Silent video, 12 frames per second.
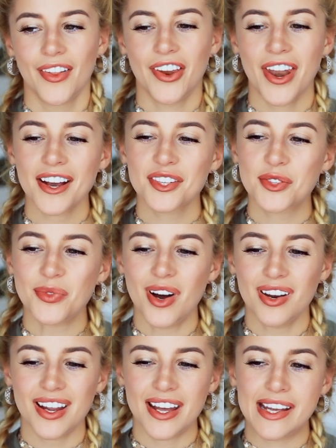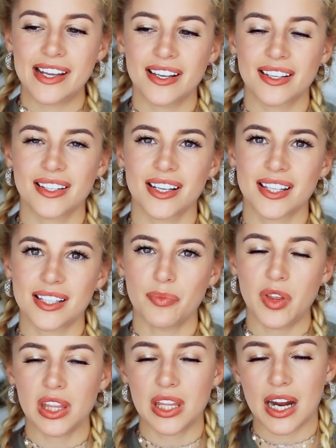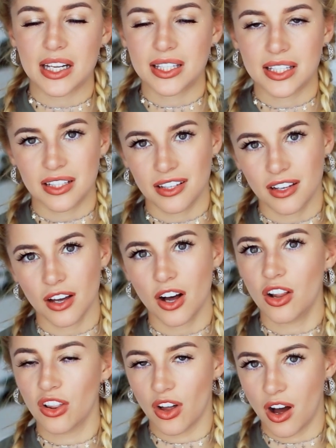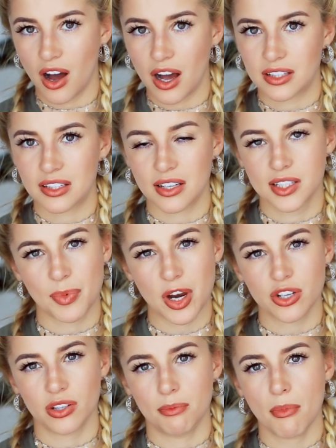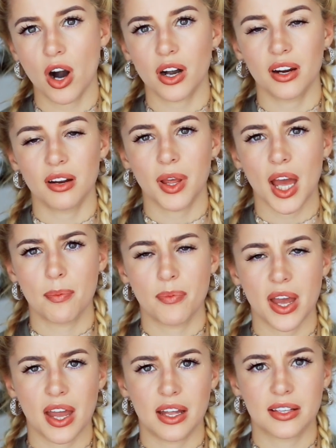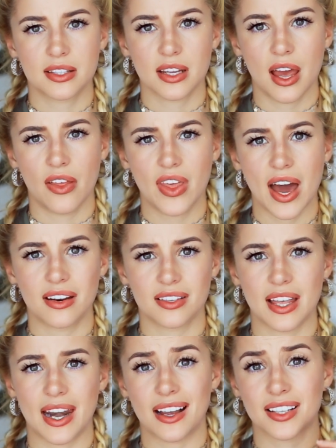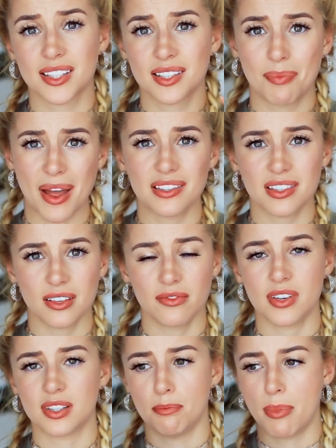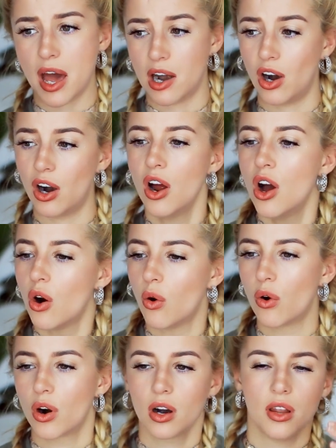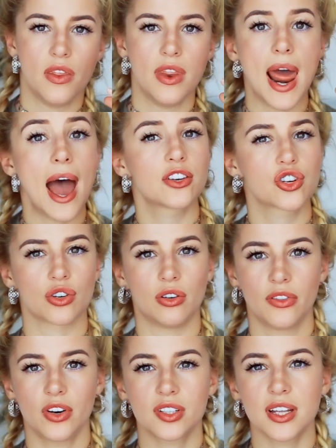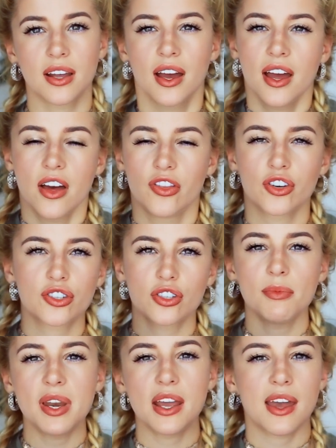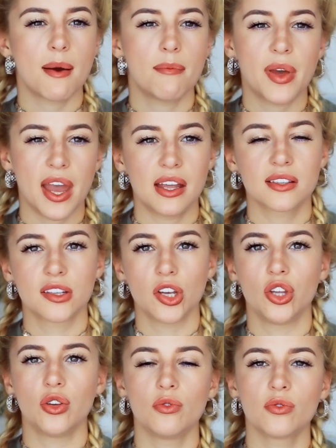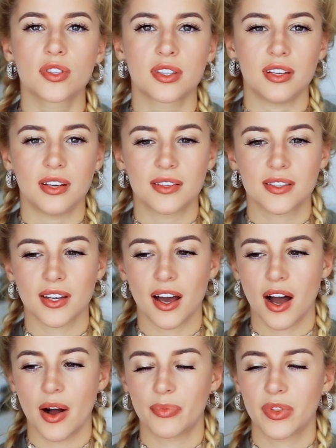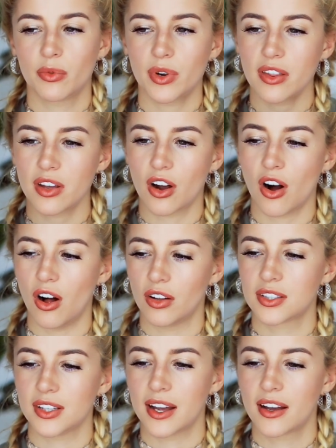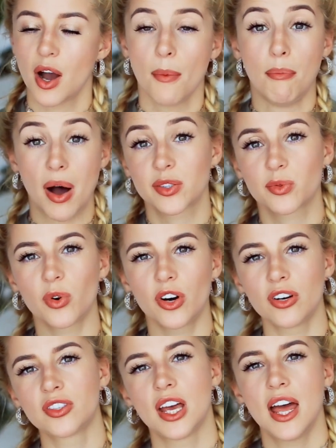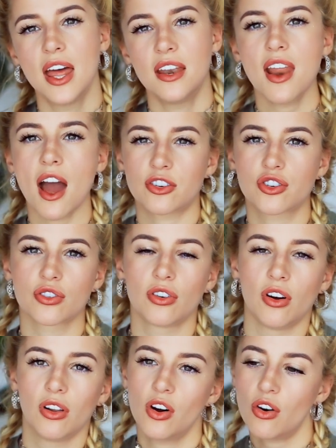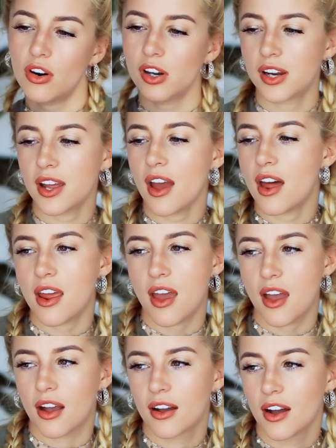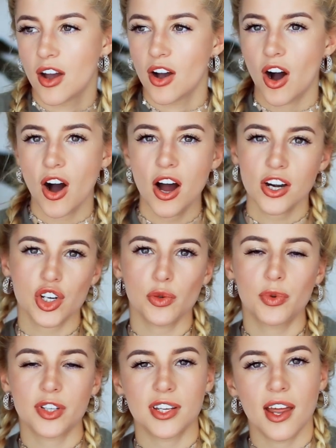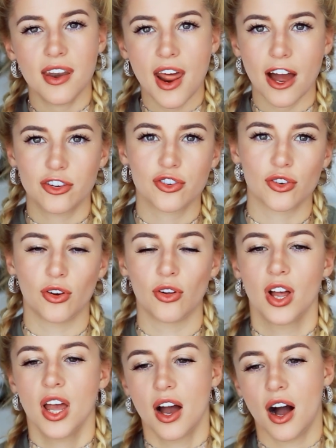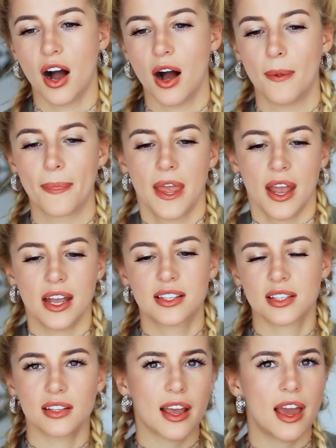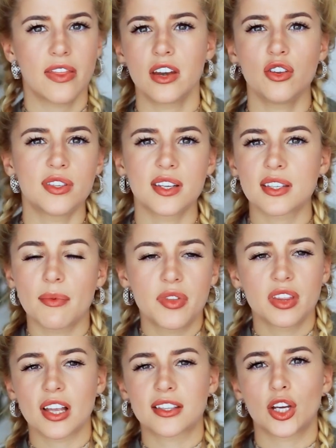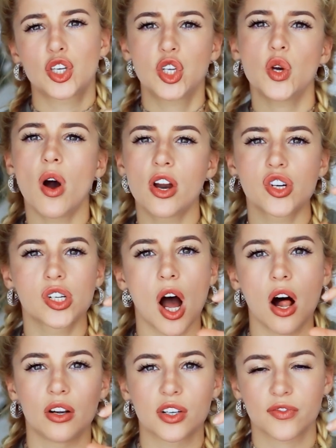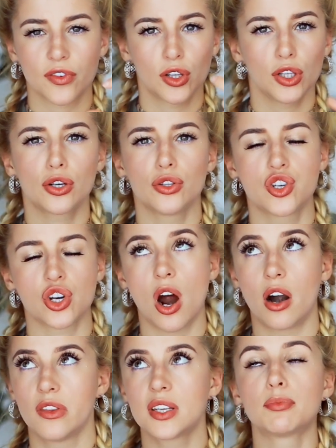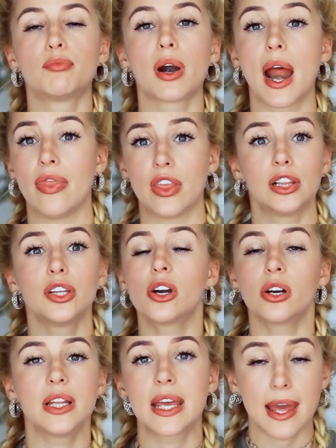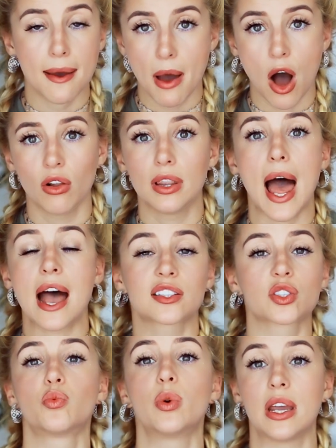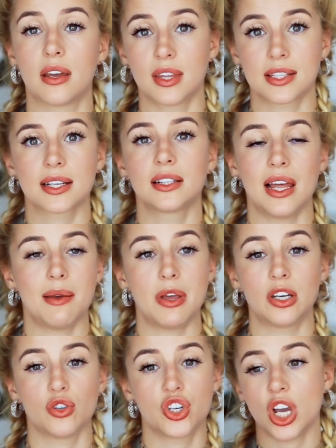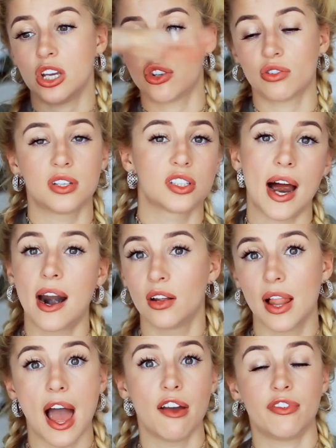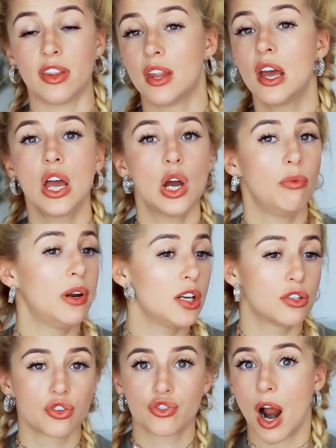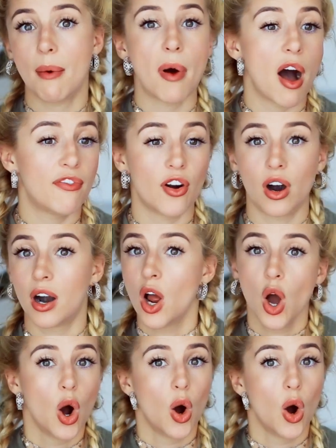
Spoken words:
The next one is something that I see a lot, especially in marketing campaigns, and that is that expensive is better or natural. There's so many campaigns that use these, what are they called? Like buzzwords, natural, organic, 100% natural. It's like, and then you see something that's like $200 for a little jar. This brand that literally came out last week that's claiming to change your entire life, and we need to drop off our